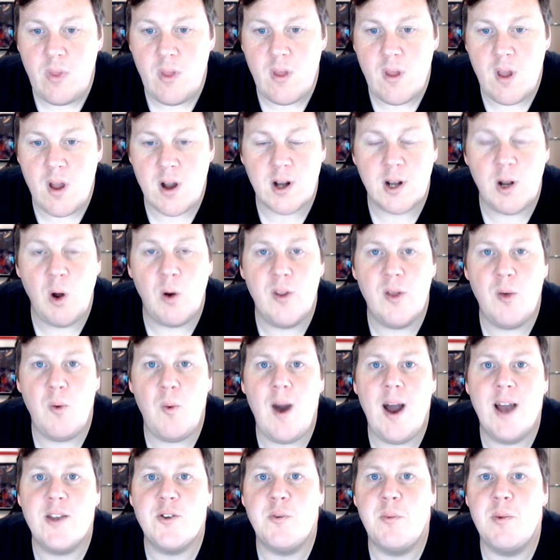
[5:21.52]
Clothing
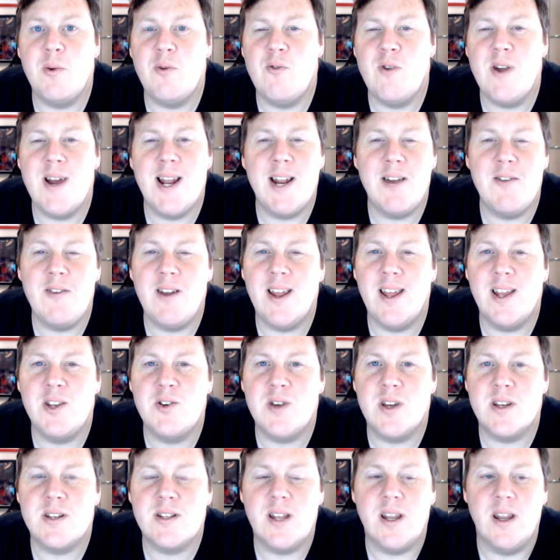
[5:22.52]
wise would be really
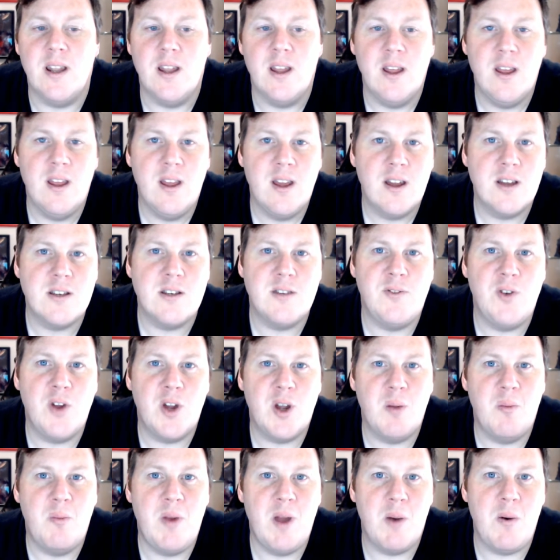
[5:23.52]
interesting, because if you
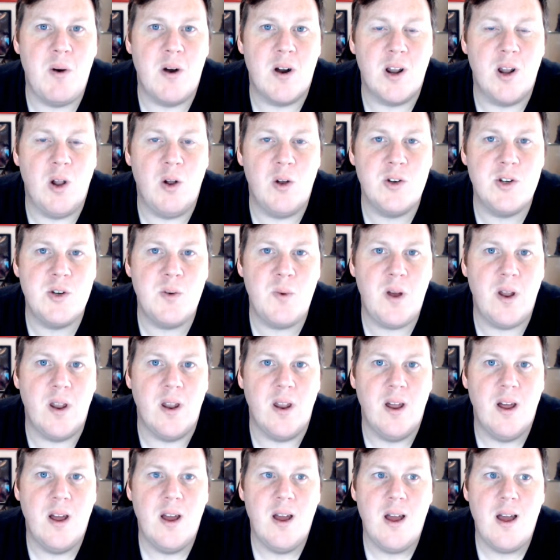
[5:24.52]
can pick what clothes you want,